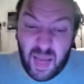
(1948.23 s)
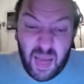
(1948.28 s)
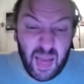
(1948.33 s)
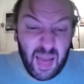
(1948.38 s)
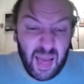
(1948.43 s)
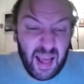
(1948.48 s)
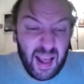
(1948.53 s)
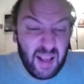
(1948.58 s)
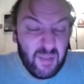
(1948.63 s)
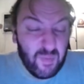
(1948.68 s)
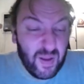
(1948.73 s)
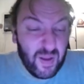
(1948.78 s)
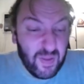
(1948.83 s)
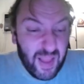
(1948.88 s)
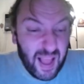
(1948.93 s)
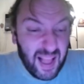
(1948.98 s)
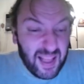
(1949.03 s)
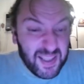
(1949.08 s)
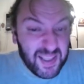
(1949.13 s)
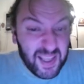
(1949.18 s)
And well,
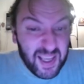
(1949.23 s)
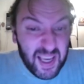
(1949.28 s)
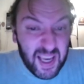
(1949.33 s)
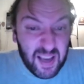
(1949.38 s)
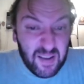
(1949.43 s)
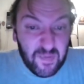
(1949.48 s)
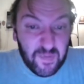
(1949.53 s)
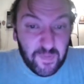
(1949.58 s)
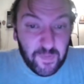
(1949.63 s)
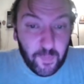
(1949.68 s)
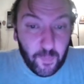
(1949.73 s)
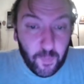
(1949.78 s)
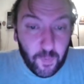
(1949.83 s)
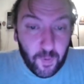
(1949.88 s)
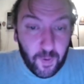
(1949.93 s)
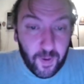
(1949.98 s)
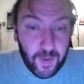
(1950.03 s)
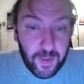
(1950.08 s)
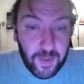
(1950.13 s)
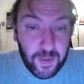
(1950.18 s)
that's it
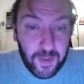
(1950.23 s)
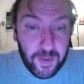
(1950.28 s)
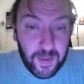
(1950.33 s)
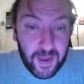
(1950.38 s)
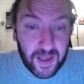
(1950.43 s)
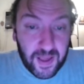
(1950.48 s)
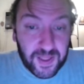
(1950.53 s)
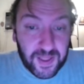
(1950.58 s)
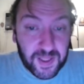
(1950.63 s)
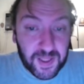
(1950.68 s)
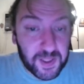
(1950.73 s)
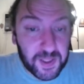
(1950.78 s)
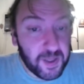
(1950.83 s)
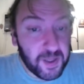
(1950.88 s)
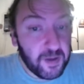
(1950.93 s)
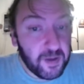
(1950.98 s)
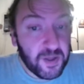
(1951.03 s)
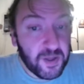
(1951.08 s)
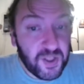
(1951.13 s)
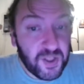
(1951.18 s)
for this
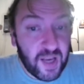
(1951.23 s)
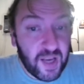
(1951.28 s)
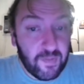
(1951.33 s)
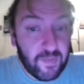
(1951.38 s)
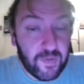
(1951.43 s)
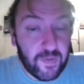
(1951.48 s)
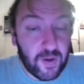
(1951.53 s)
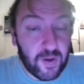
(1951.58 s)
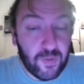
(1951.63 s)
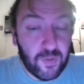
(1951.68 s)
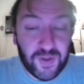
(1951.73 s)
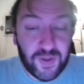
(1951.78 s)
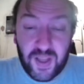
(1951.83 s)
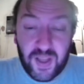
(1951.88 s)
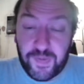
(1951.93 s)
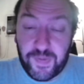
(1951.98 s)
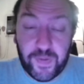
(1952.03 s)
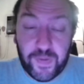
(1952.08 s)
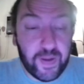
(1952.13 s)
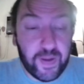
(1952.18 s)
set review. It was
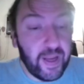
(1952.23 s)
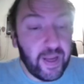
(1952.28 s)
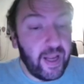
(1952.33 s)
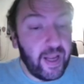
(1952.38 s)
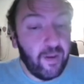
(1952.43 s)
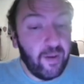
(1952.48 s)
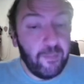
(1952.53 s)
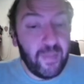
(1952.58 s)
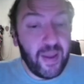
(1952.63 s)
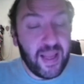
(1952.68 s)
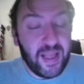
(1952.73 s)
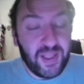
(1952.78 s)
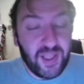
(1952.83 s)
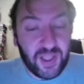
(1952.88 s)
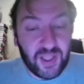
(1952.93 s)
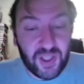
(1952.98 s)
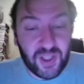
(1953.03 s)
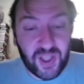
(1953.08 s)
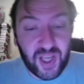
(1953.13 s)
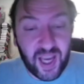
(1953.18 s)
definitely an
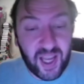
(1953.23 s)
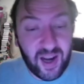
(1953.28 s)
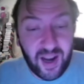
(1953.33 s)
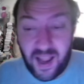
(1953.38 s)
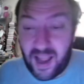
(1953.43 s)
amazing set.